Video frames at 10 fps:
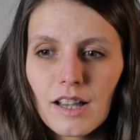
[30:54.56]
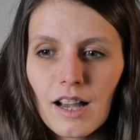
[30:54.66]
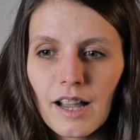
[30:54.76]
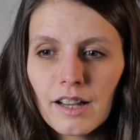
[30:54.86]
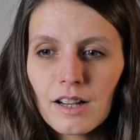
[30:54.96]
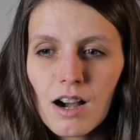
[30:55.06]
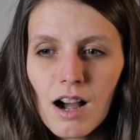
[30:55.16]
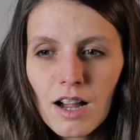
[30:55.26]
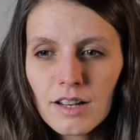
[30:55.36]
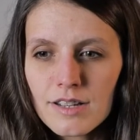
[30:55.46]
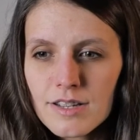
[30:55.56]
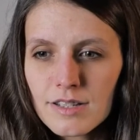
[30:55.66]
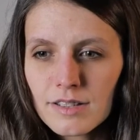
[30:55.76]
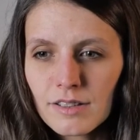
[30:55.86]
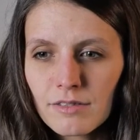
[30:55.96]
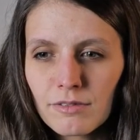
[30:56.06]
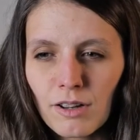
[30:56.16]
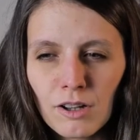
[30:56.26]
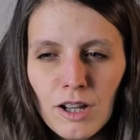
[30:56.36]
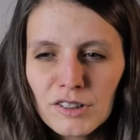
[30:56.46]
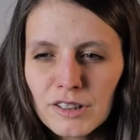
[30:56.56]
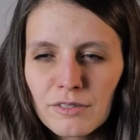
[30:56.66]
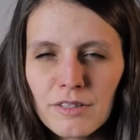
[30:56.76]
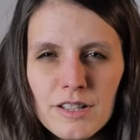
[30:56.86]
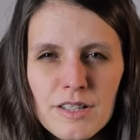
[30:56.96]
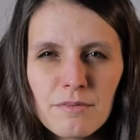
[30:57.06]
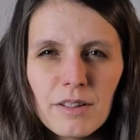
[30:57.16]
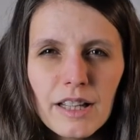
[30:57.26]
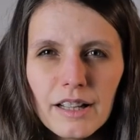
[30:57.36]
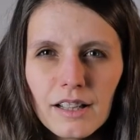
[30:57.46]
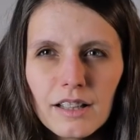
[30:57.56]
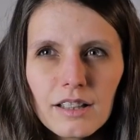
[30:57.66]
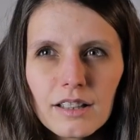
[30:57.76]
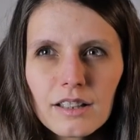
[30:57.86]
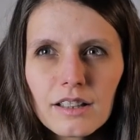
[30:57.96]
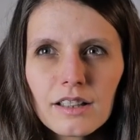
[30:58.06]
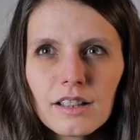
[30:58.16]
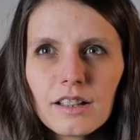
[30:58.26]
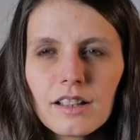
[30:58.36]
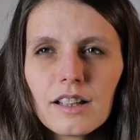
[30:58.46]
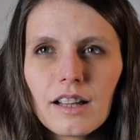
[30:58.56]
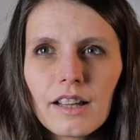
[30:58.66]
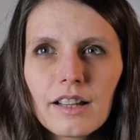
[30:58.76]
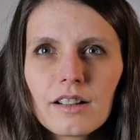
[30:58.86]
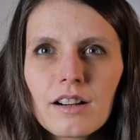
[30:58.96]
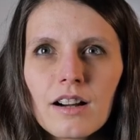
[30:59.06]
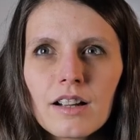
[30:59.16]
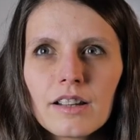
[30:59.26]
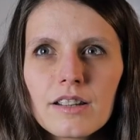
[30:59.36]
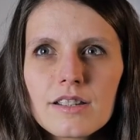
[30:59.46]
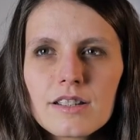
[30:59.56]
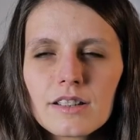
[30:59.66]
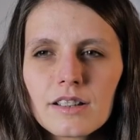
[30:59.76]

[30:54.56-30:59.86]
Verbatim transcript: I can't fall out of his wheel. I can't